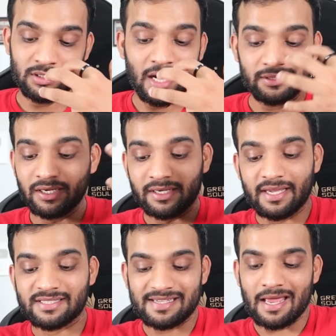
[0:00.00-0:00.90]
The other
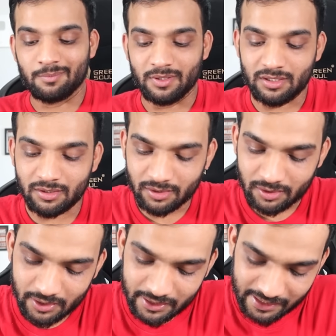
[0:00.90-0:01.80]
case can be
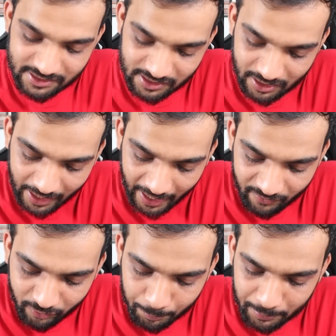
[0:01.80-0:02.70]
it has
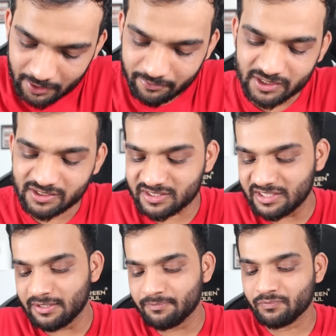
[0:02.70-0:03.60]
arrived
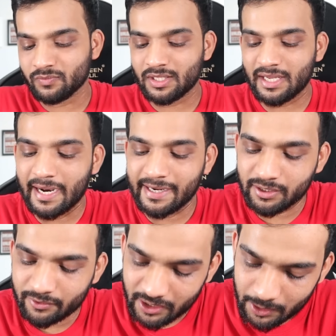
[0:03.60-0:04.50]
previously
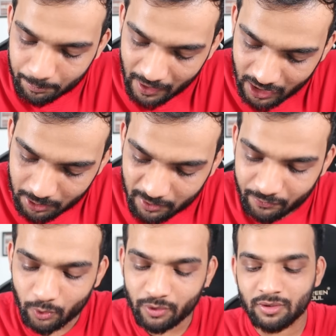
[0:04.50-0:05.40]
and it will depart
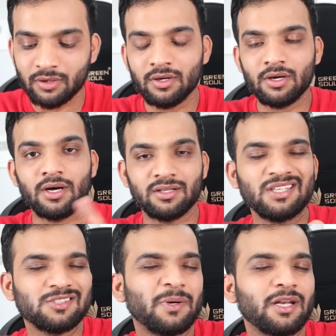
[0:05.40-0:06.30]
before uh,
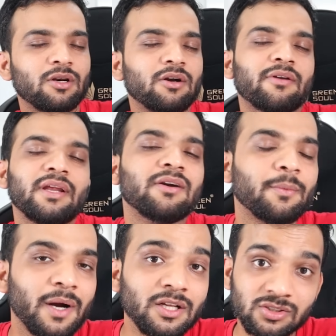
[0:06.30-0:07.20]
this particular train
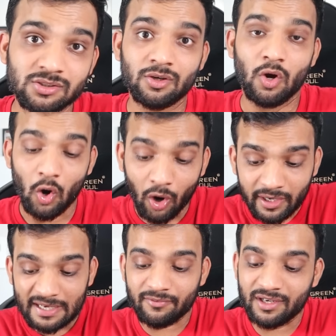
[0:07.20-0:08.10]
departs,
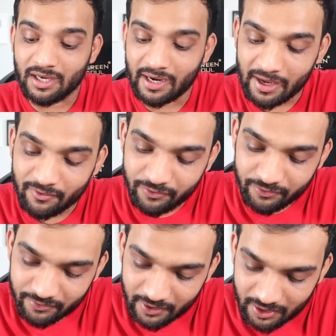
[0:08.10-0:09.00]
or it will arrive
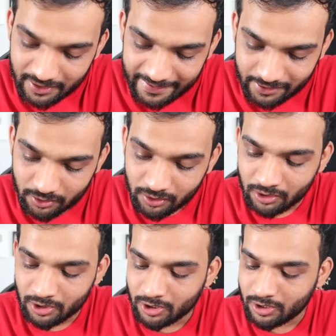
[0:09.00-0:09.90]
later
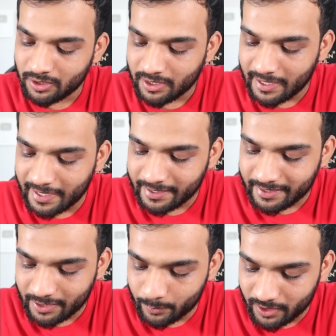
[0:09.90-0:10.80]

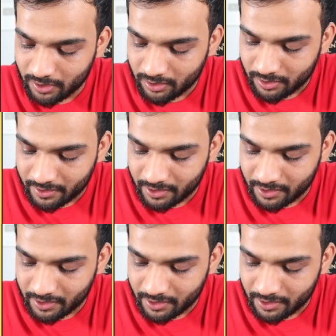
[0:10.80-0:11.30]
and it will